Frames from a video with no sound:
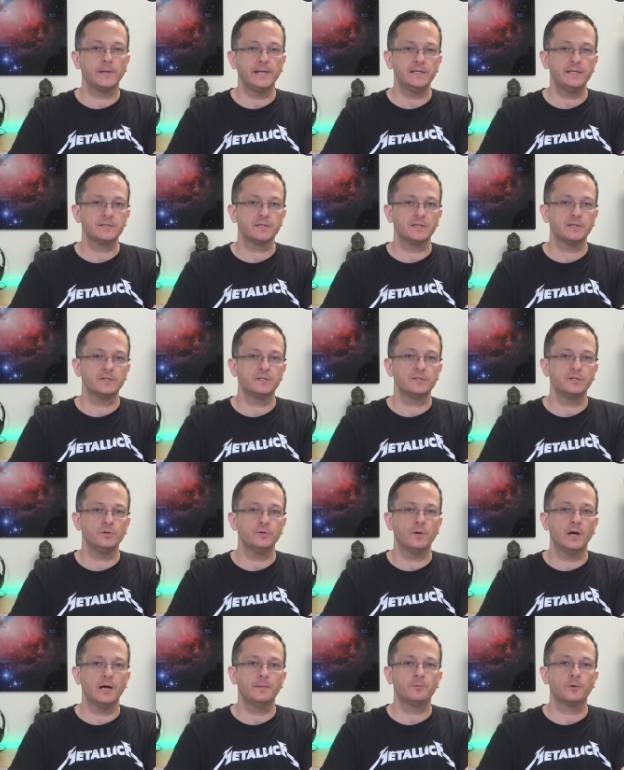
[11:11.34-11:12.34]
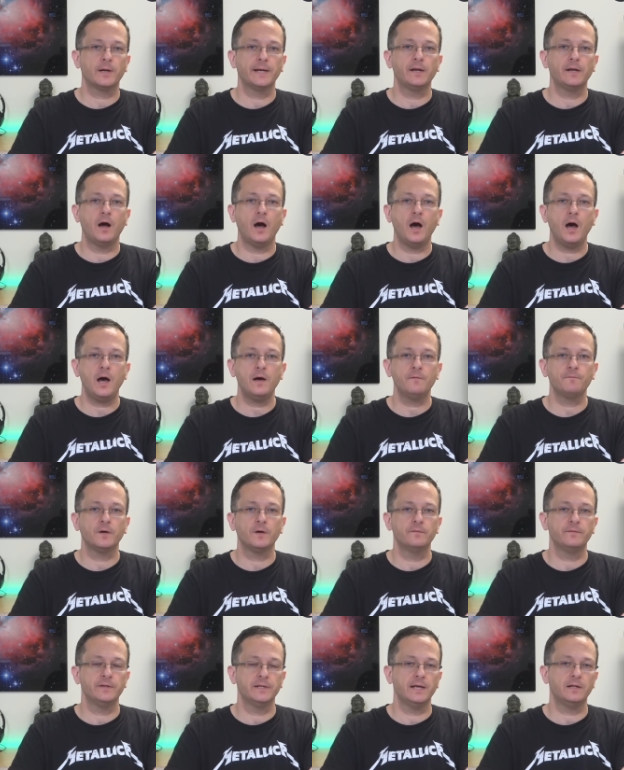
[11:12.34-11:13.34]
reason to upgrade off
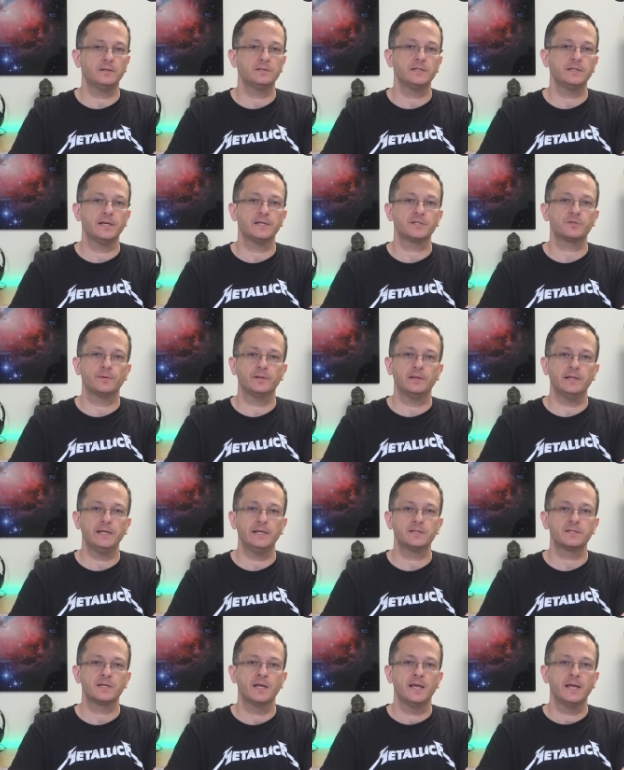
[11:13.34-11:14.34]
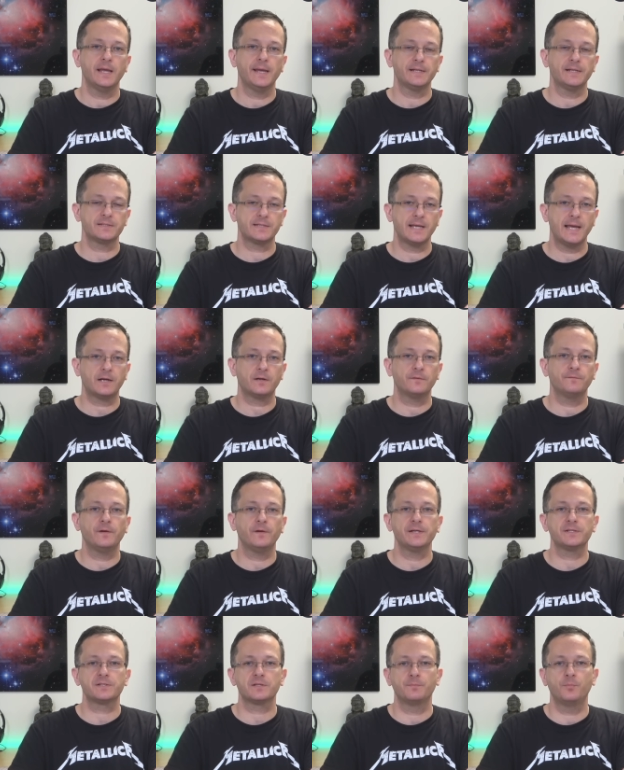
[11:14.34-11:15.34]
of an LTS release and
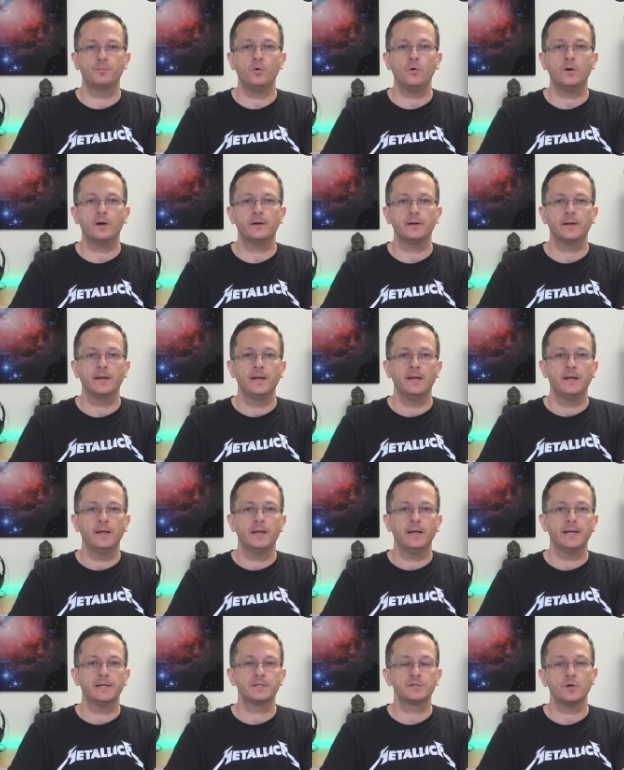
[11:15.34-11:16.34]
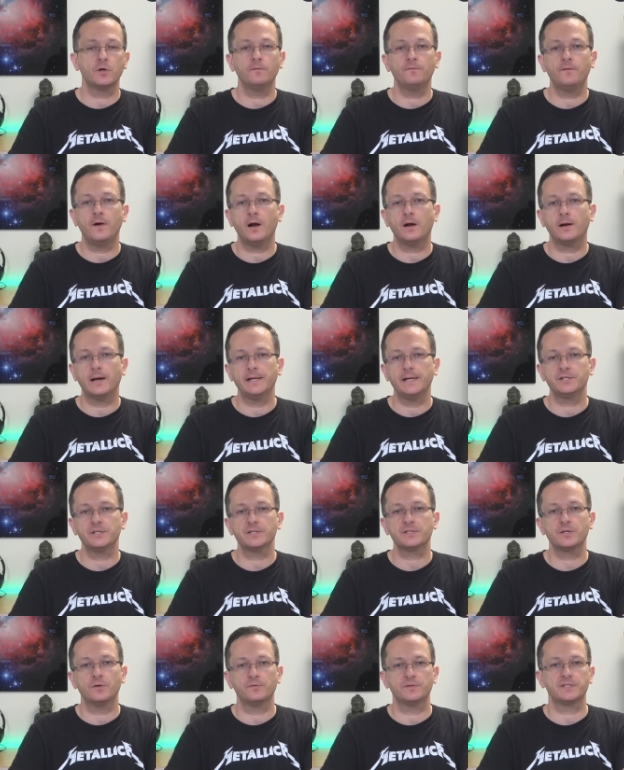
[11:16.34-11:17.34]
sacrifice support. And so far, I
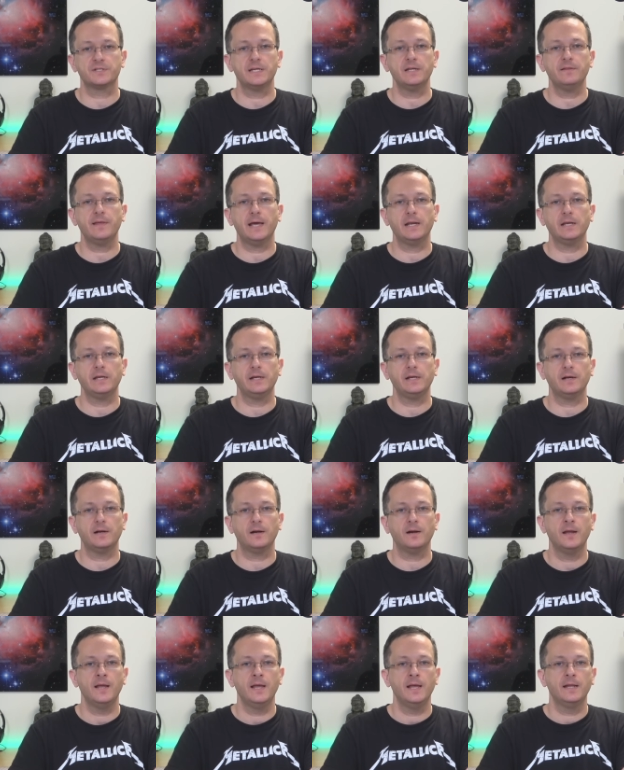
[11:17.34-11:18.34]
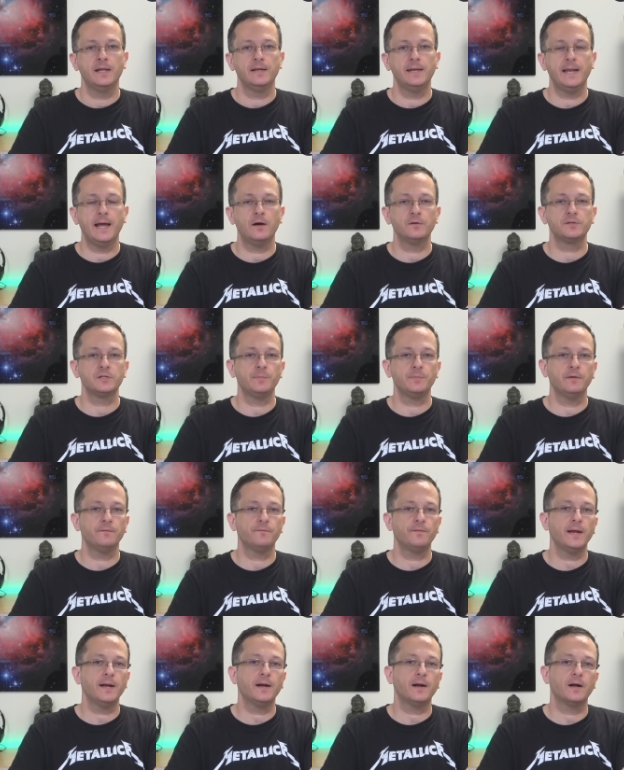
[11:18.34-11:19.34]
just don't see that here. Now, to be
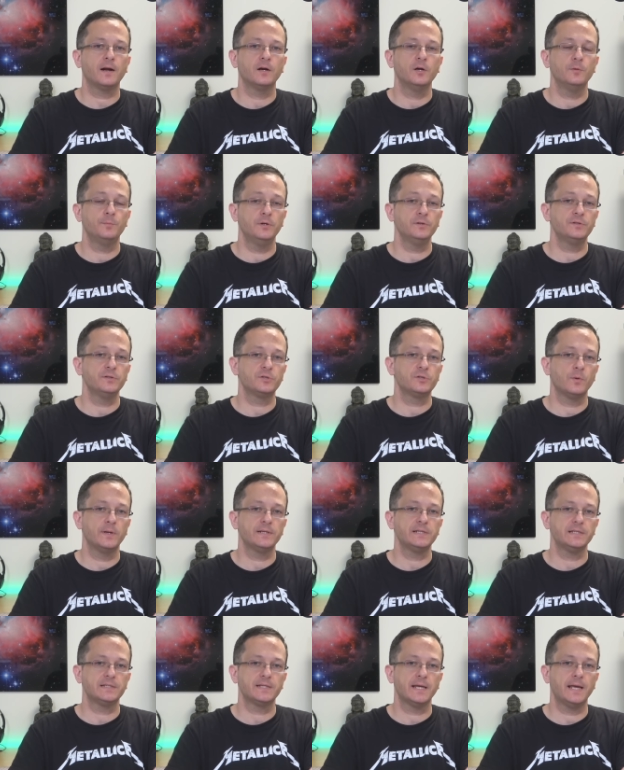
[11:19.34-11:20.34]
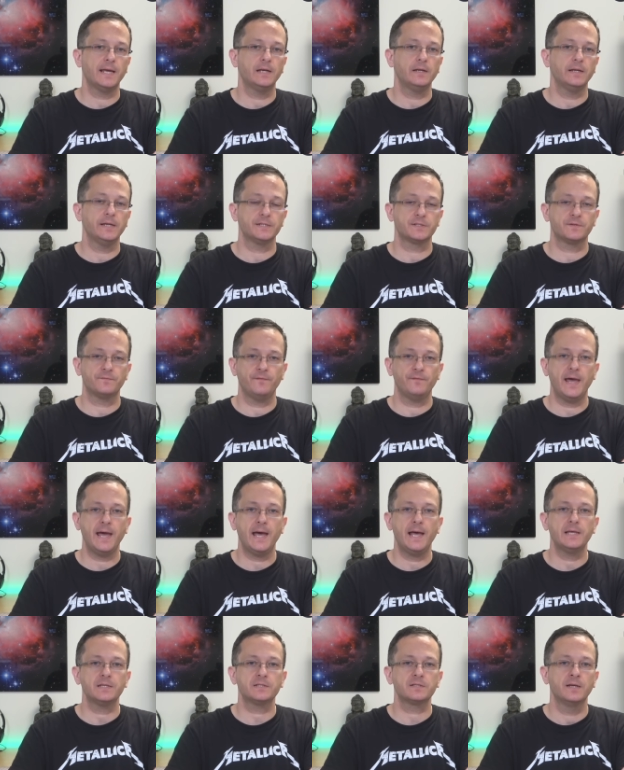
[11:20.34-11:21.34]
fair, Ubuntu 2010 is
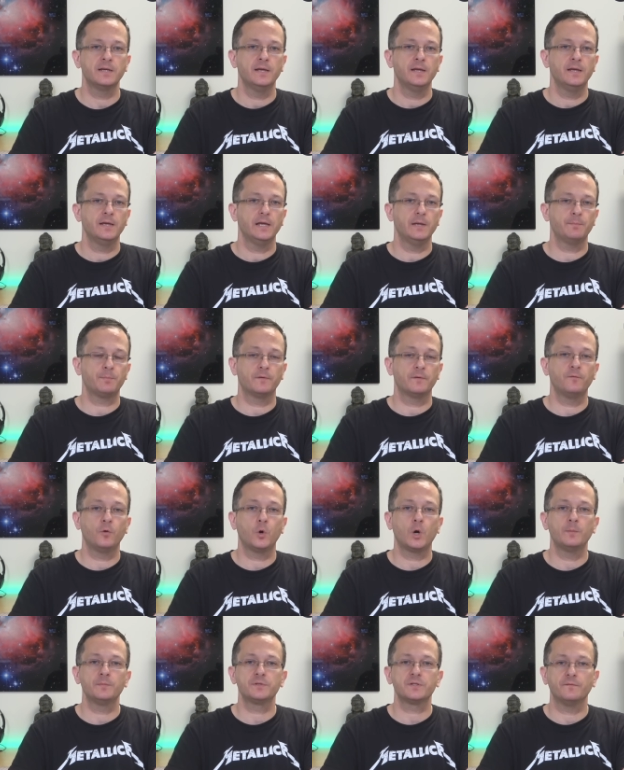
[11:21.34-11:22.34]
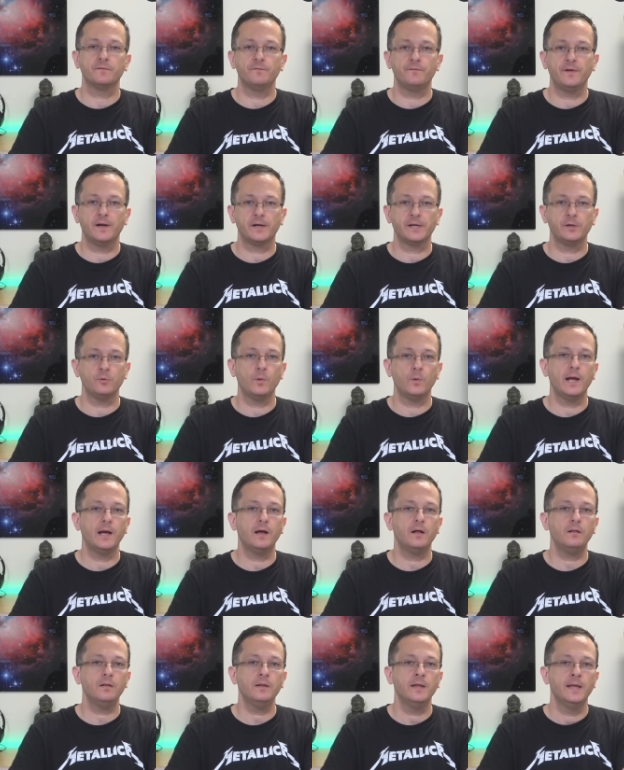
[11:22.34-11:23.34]
fast, it performs very
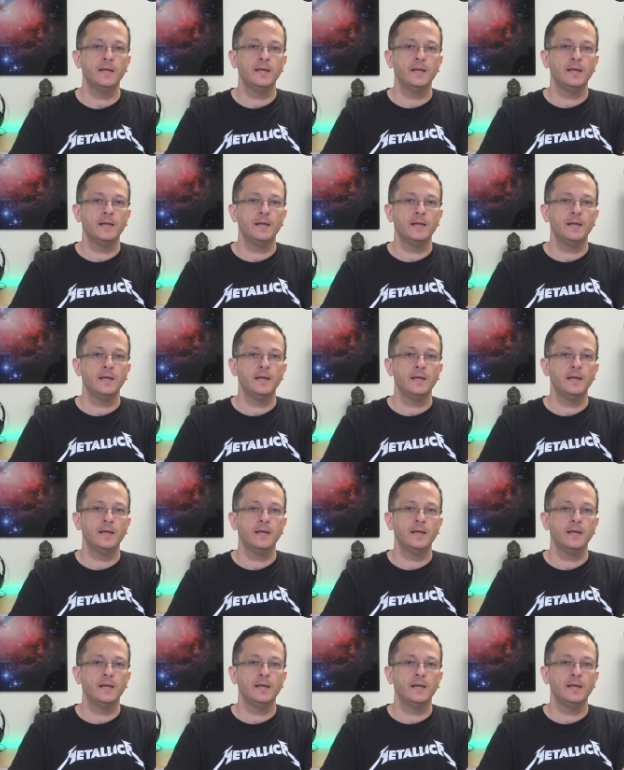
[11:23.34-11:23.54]
well,